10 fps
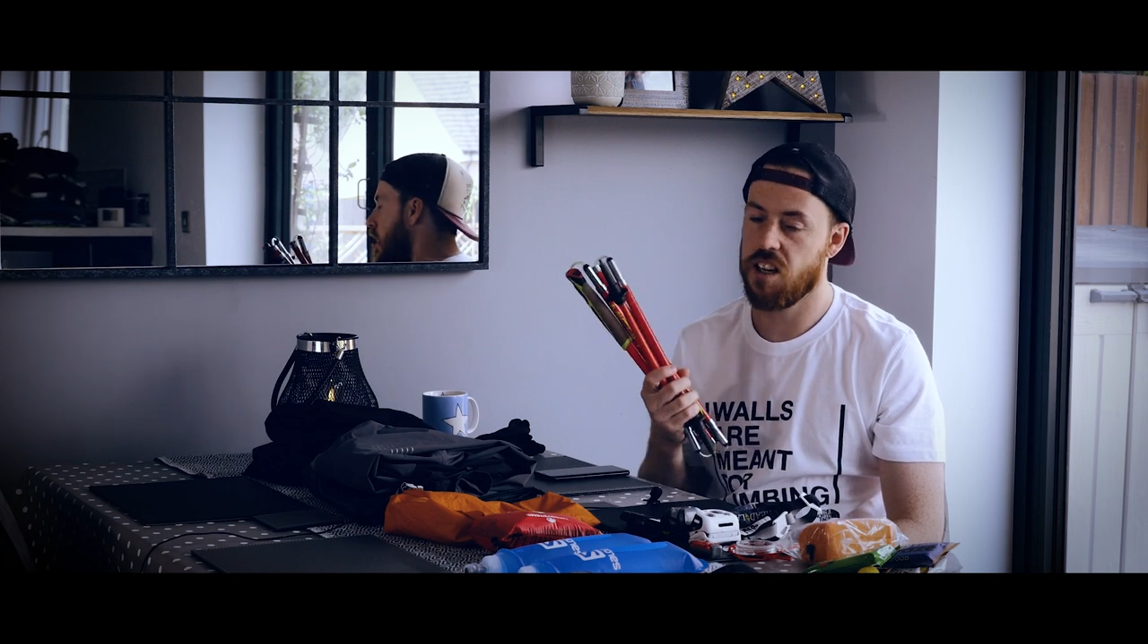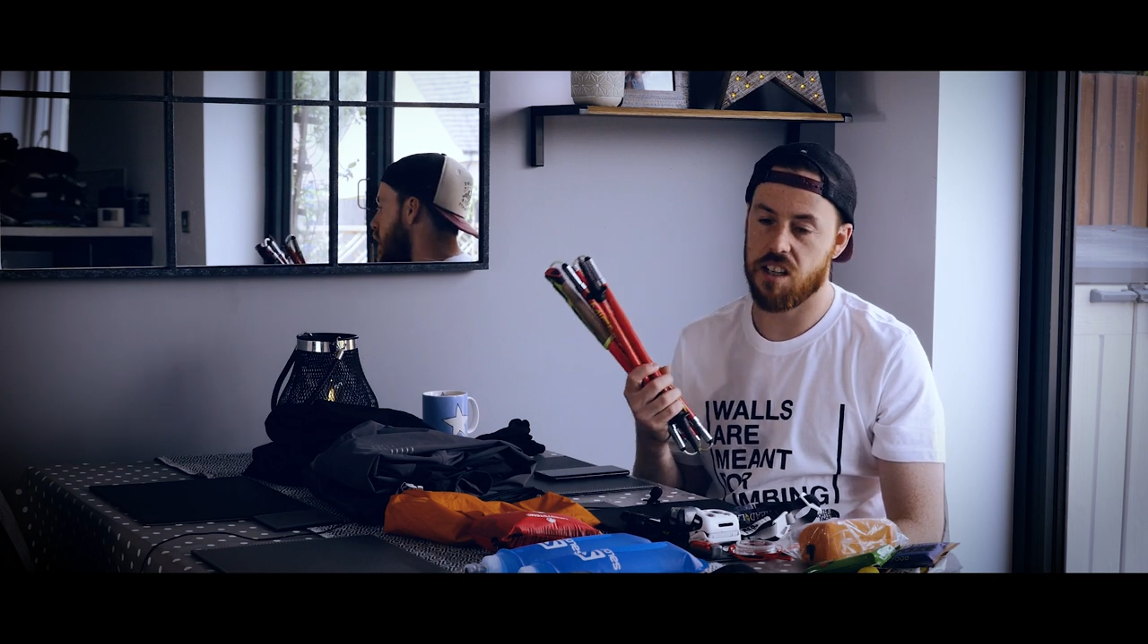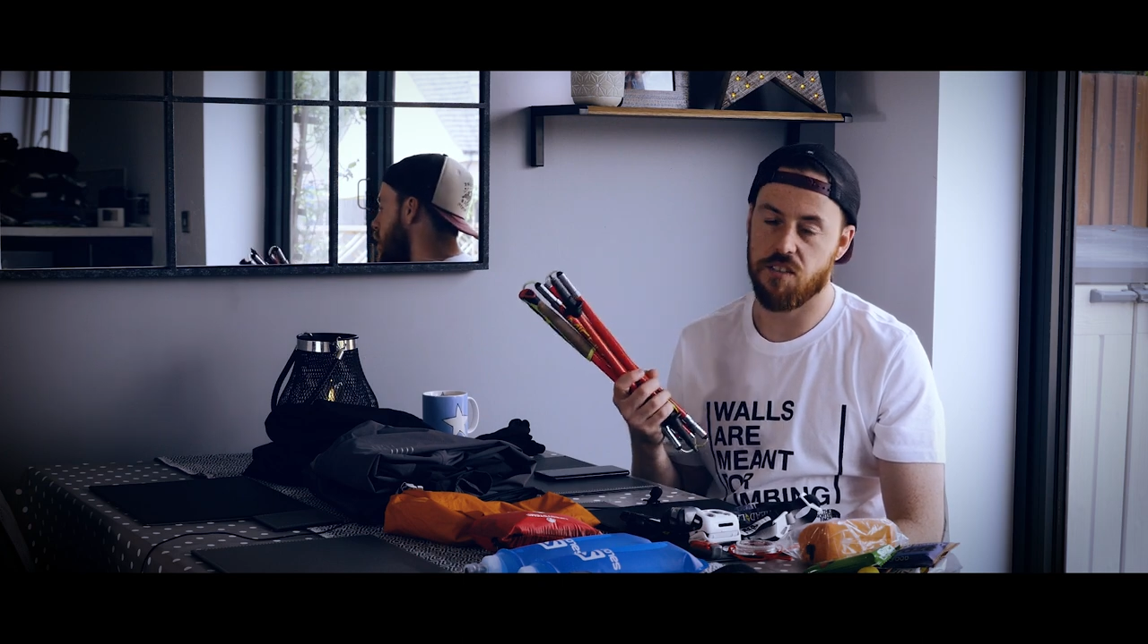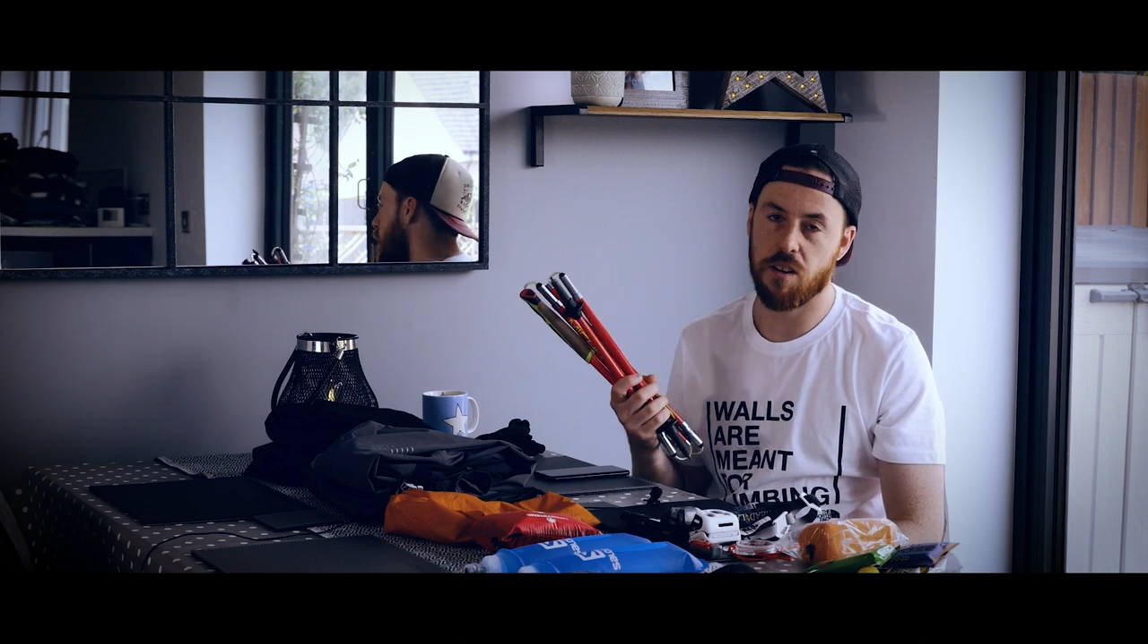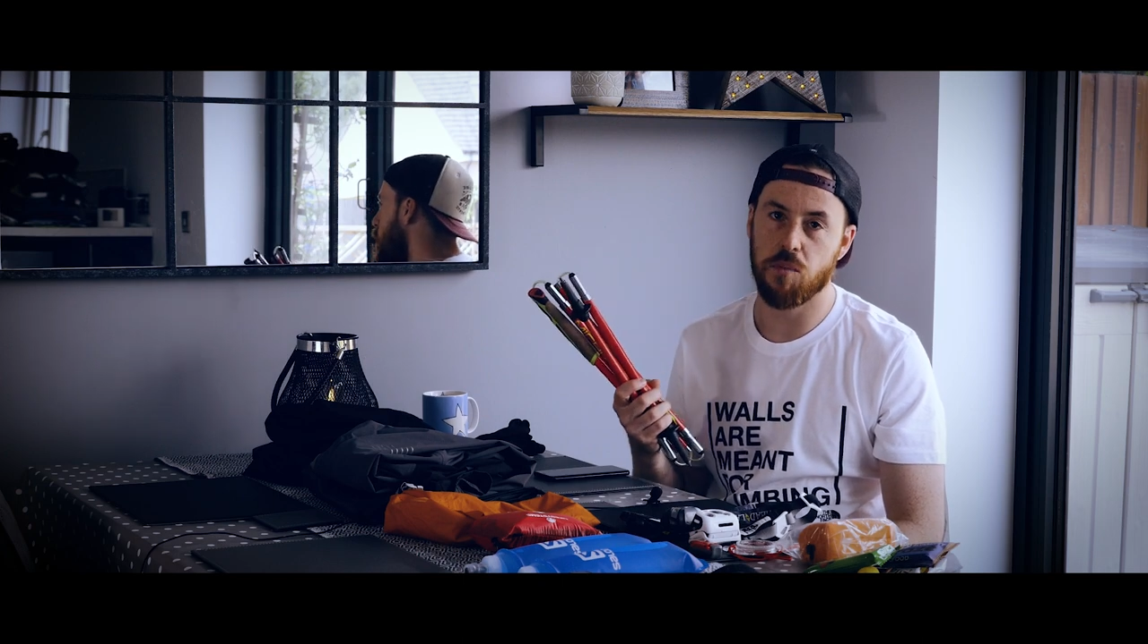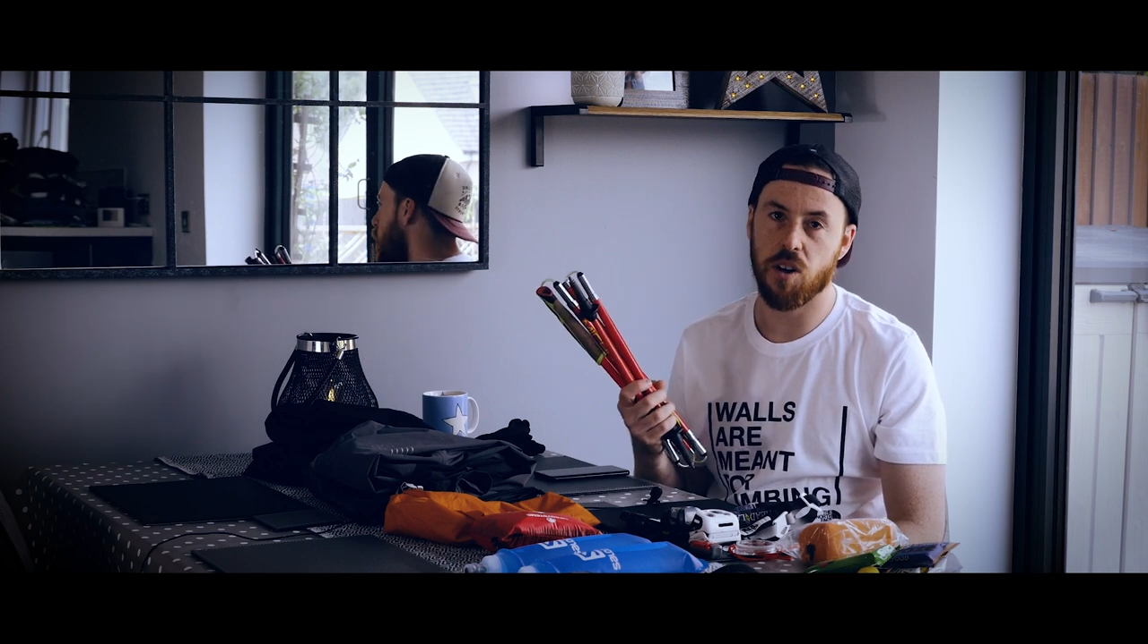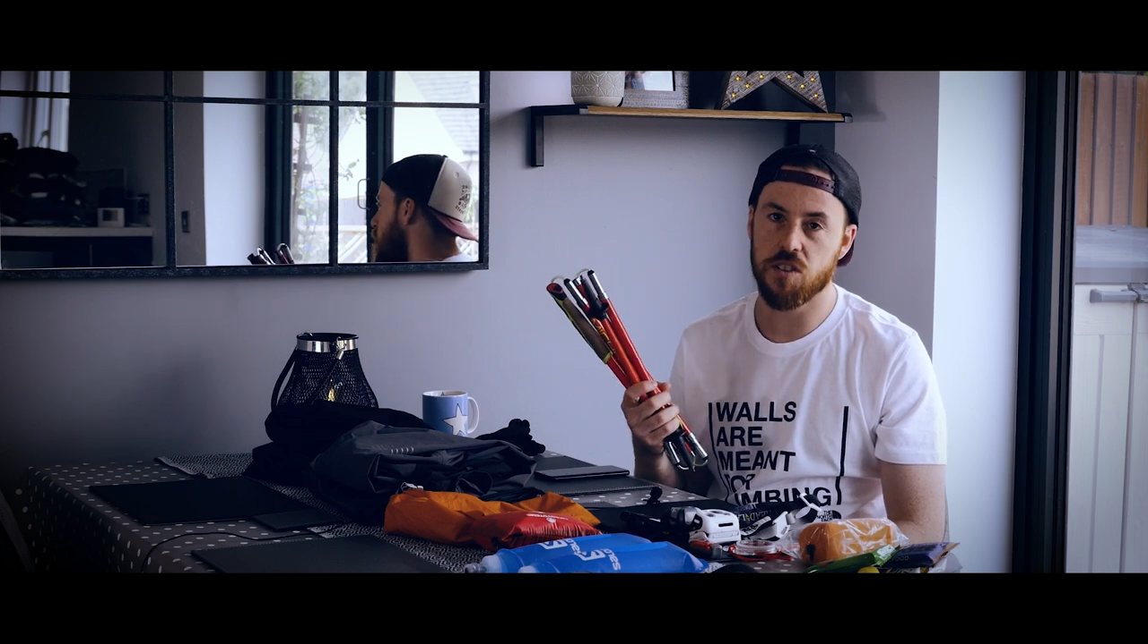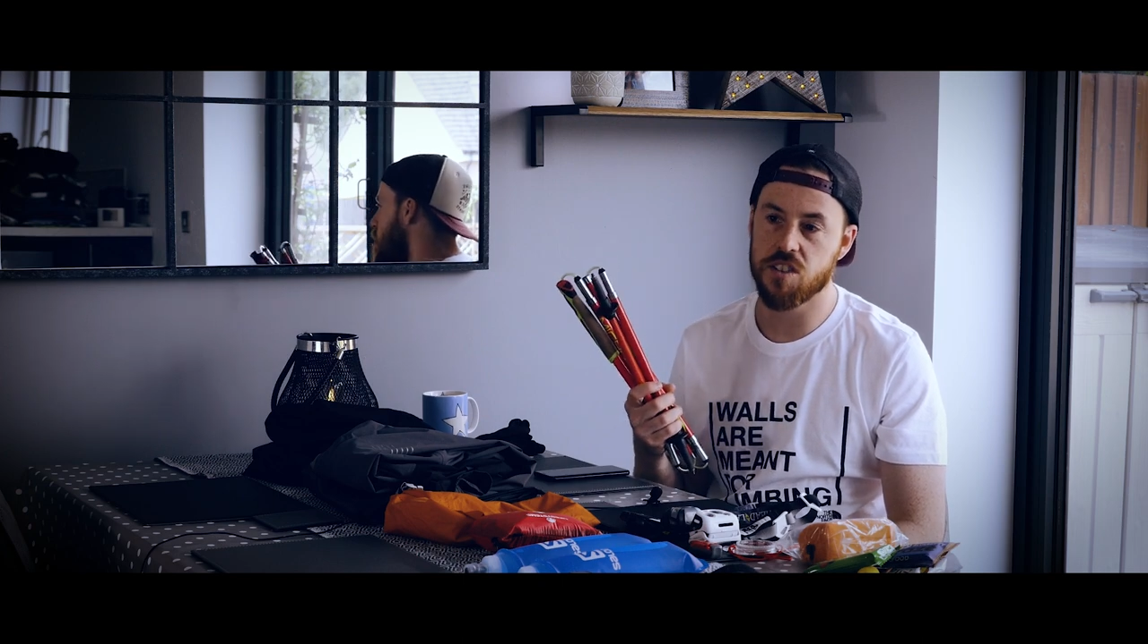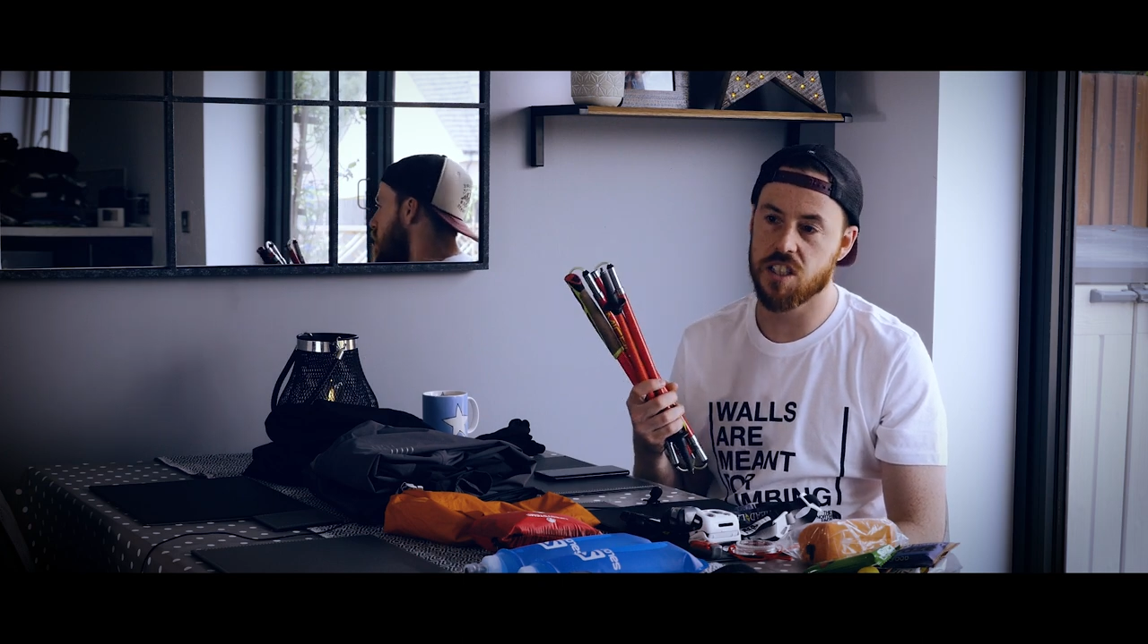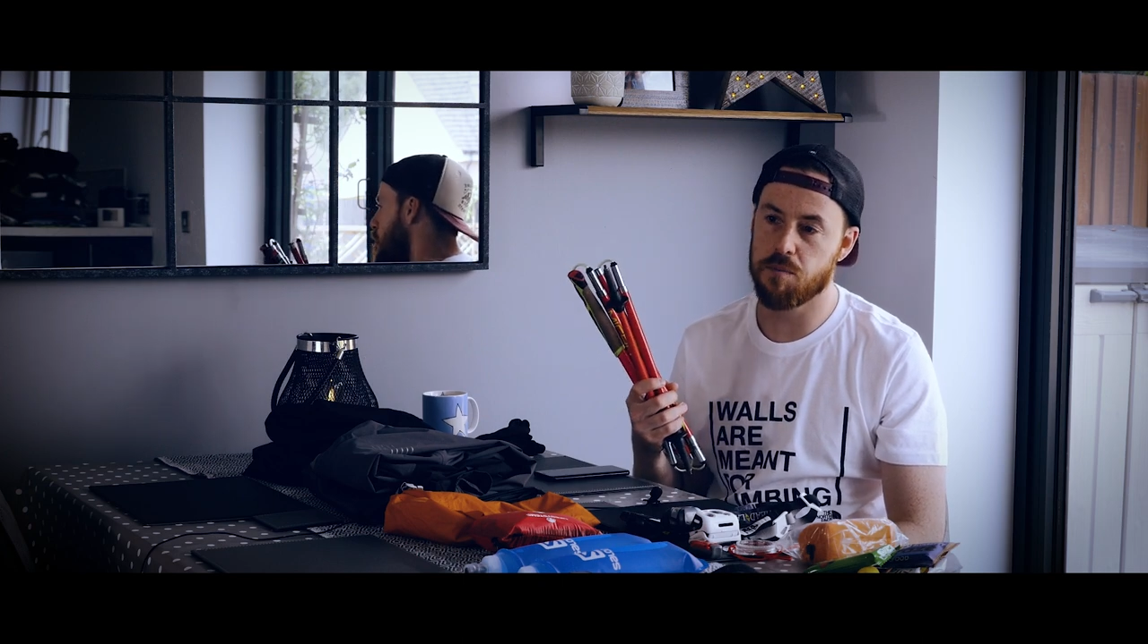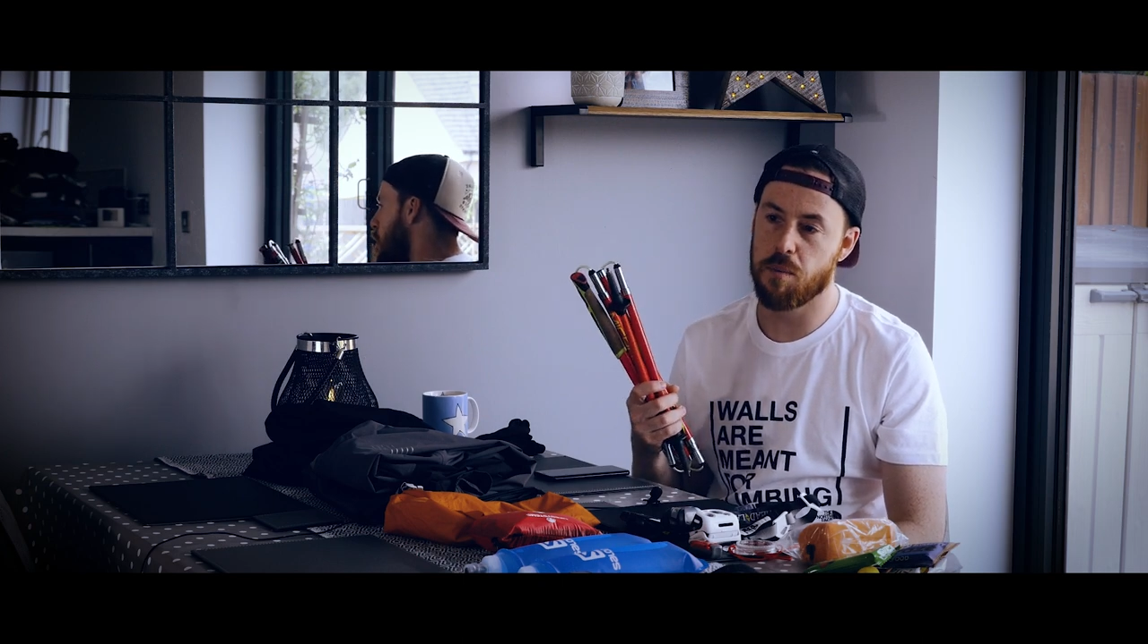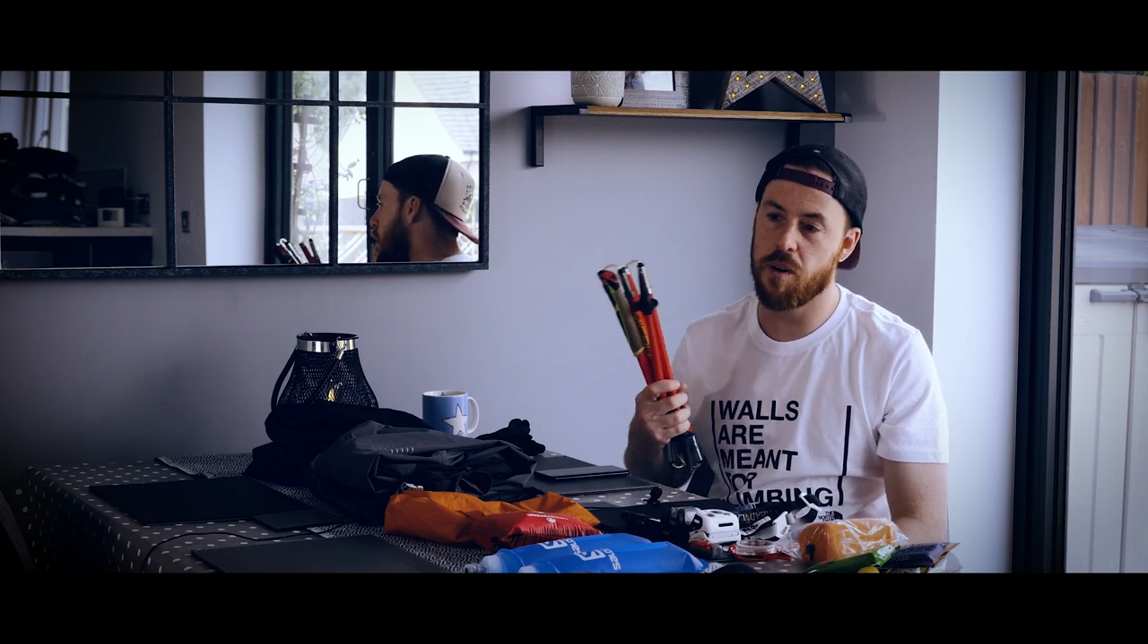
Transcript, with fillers: And if I'm not using them,